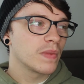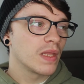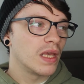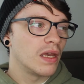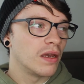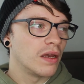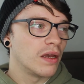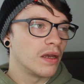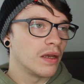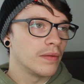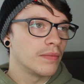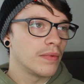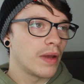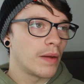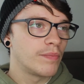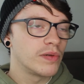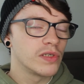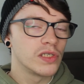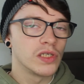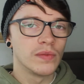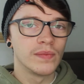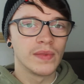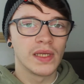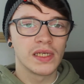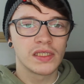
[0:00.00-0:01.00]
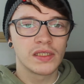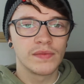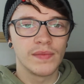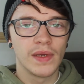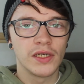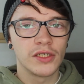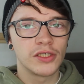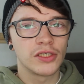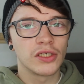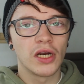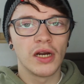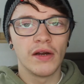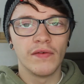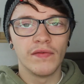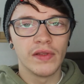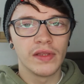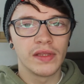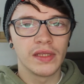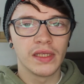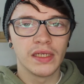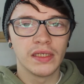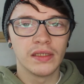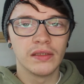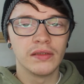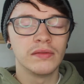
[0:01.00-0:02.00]
I presume that's to make sure
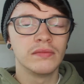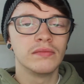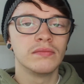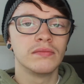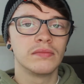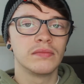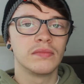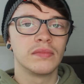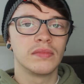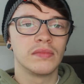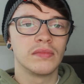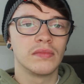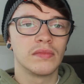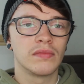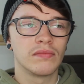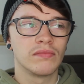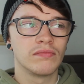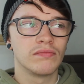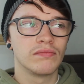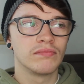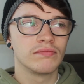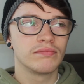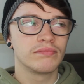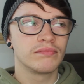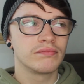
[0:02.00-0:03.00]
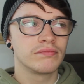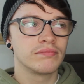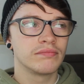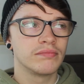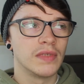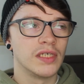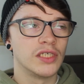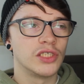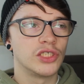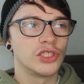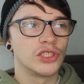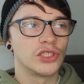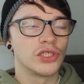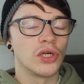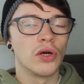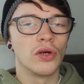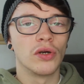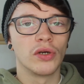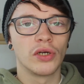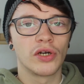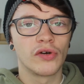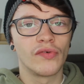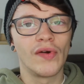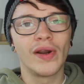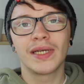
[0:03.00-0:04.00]
everything is shown
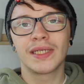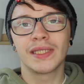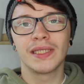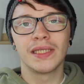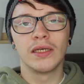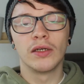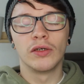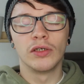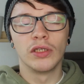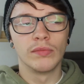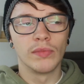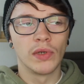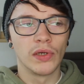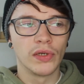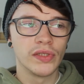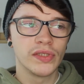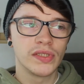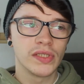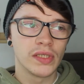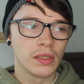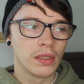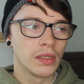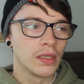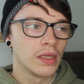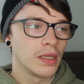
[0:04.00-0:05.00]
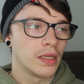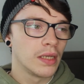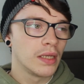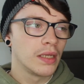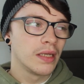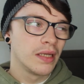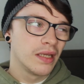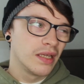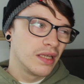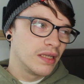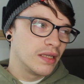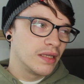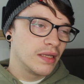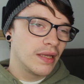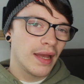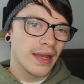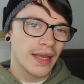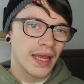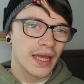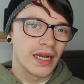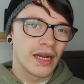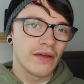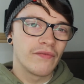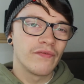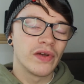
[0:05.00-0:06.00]
correctly on your monitor.
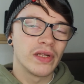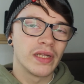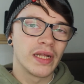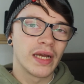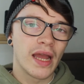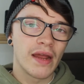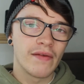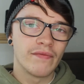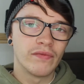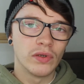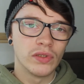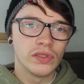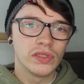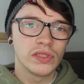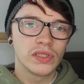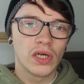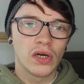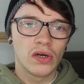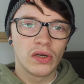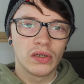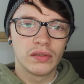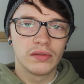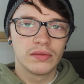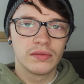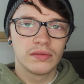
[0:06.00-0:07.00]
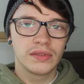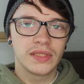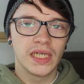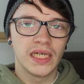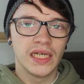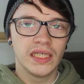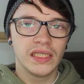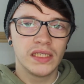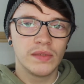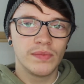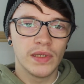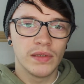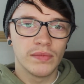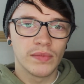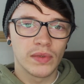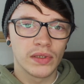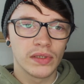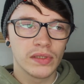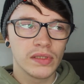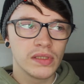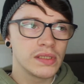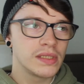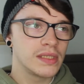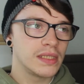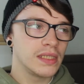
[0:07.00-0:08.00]
Again, I feel like everyone's got 1080p
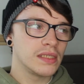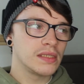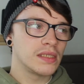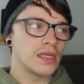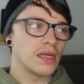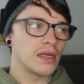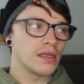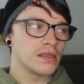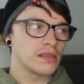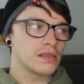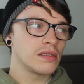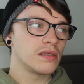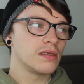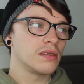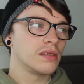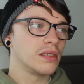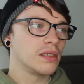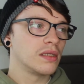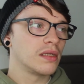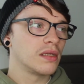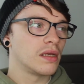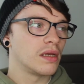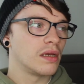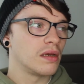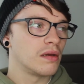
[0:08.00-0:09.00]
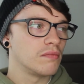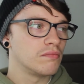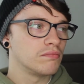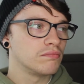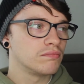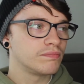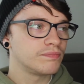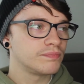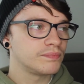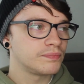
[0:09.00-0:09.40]
monitors these days. In